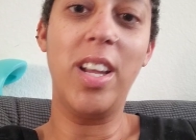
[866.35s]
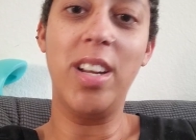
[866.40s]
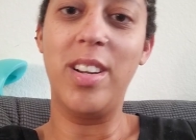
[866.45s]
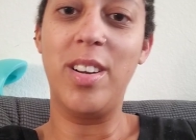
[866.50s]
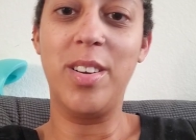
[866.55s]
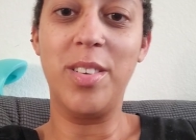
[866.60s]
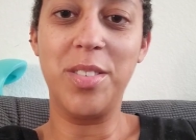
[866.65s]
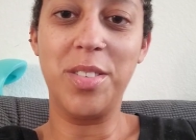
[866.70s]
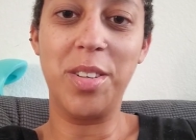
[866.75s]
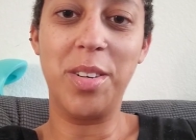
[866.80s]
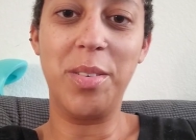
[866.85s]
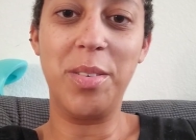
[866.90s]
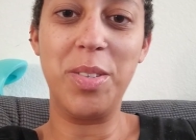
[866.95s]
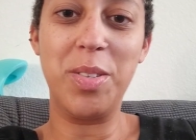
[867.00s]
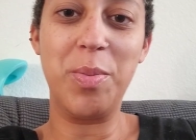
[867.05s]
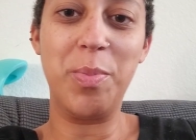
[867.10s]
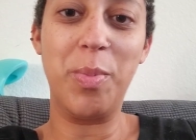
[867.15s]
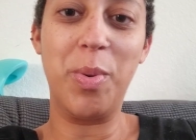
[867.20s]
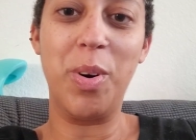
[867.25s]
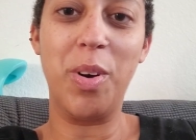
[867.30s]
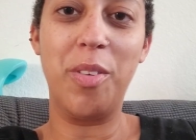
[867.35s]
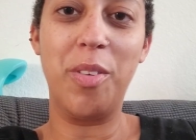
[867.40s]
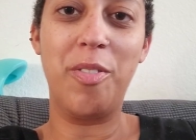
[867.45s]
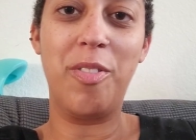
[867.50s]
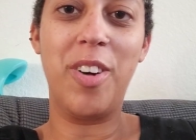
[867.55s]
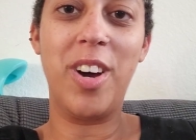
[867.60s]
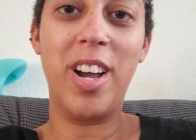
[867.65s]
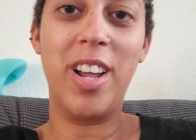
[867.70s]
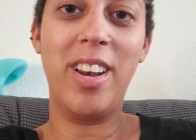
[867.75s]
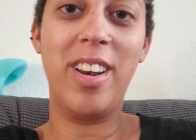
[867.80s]
and it also was more
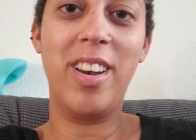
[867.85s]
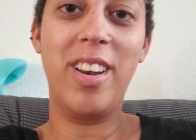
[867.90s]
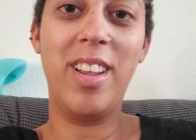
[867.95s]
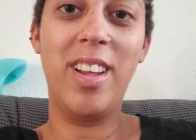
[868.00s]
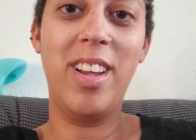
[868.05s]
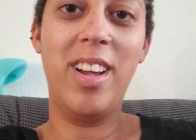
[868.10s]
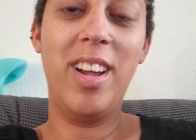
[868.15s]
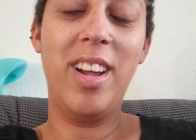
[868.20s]
fun.